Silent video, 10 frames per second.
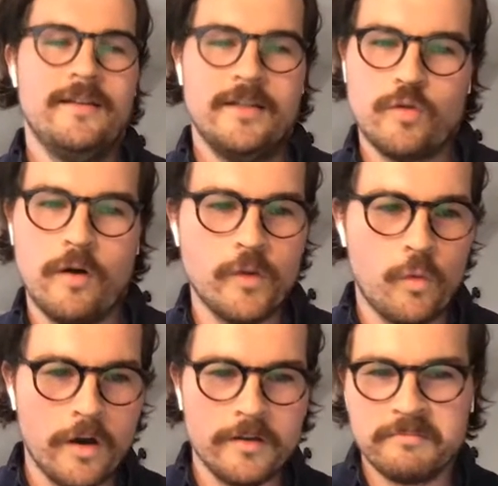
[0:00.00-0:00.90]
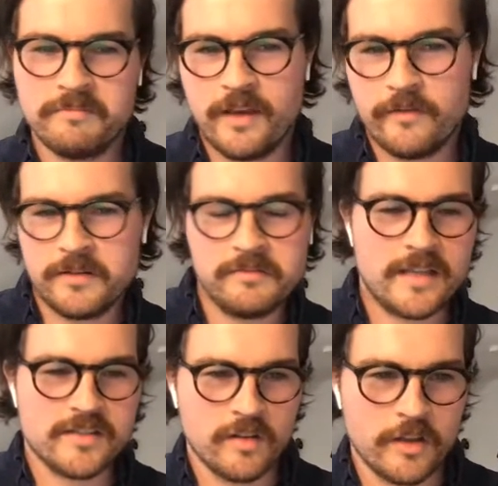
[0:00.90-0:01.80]
12 to 1, you have a
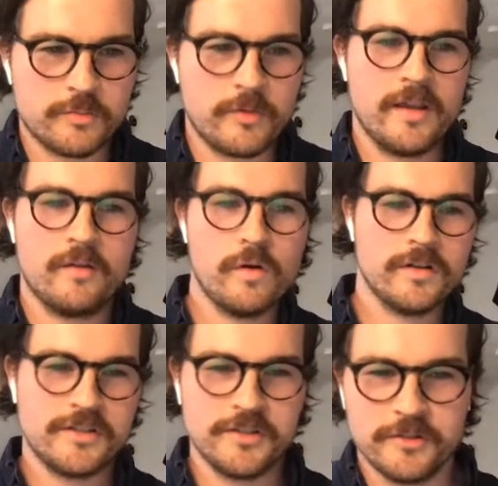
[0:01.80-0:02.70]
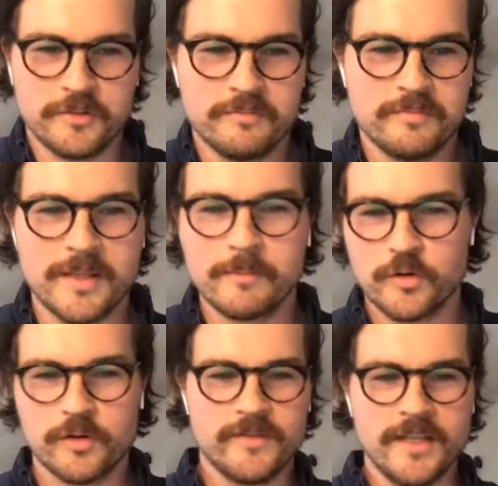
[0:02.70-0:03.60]
nice little lunch break, 1 to 2, some
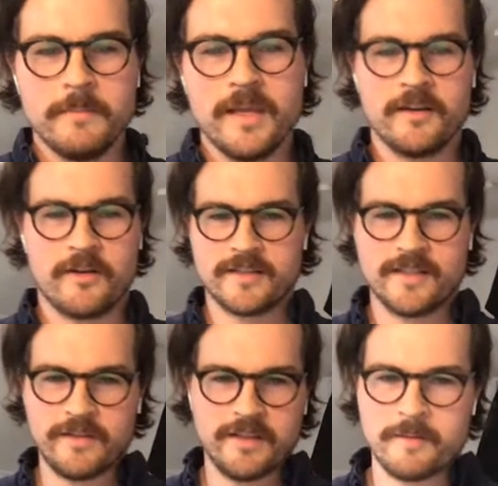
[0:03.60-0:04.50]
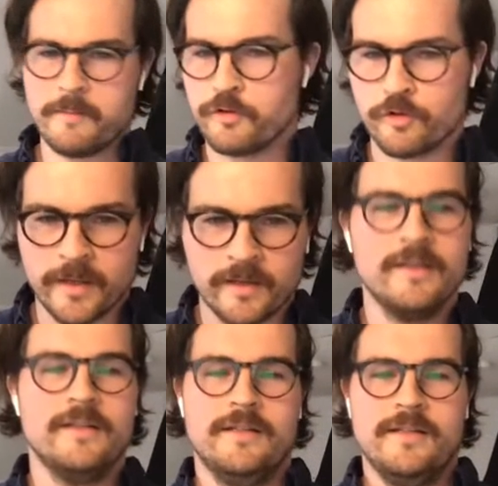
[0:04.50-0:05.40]
sort of team meeting or activity, maybe grooming.
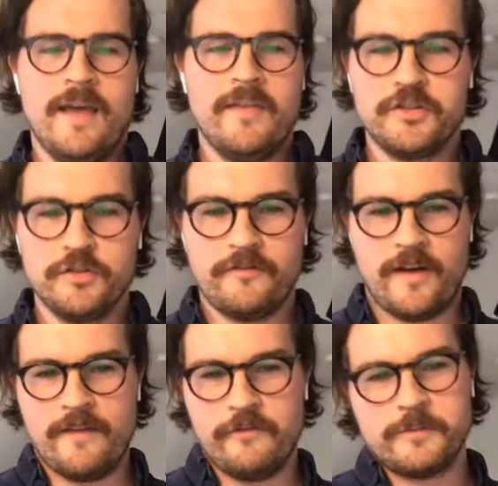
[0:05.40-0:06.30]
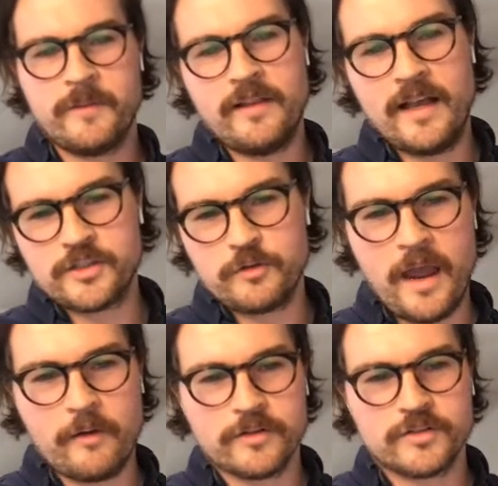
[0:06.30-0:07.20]
And then 2 to 5, you spend the last three
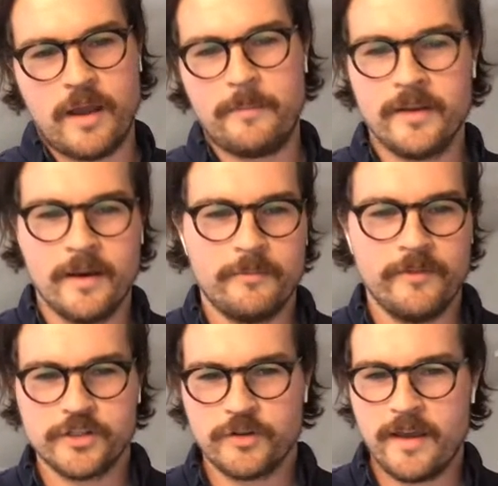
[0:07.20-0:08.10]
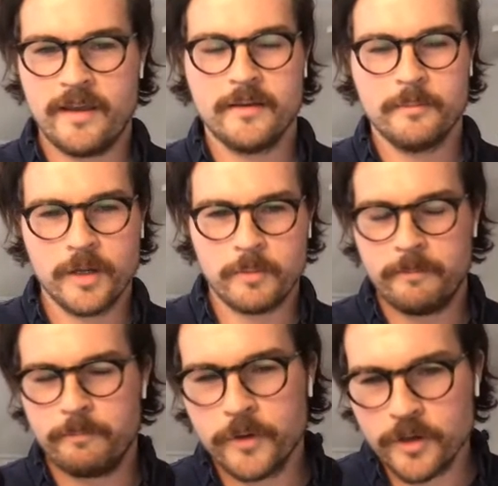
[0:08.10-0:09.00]
hours wrapping up feature A, put a,
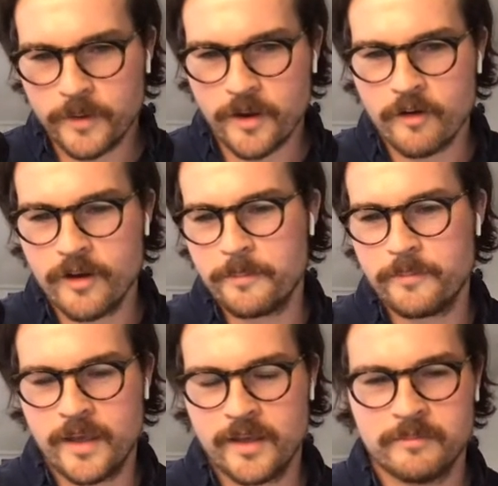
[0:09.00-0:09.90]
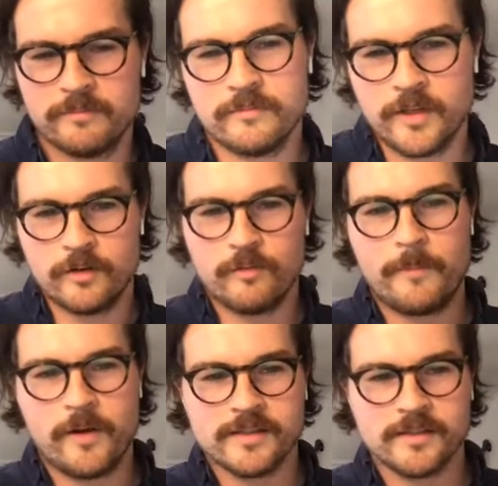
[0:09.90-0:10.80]
put a PR up, and you know, wipe
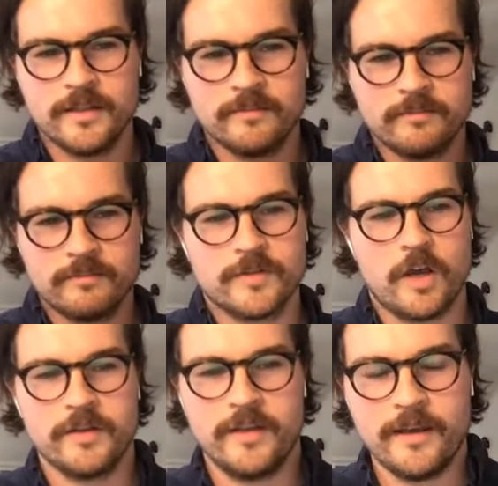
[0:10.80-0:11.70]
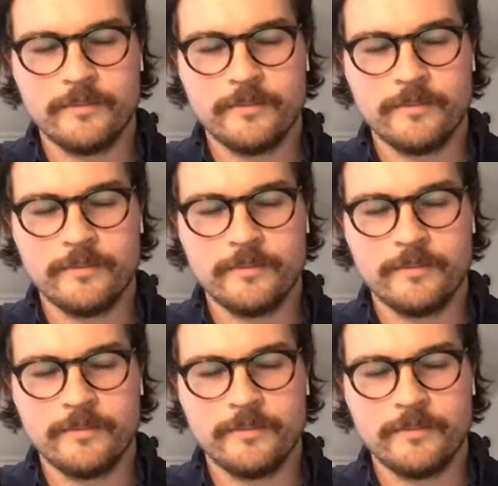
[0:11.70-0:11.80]
your hands clean, call it a day.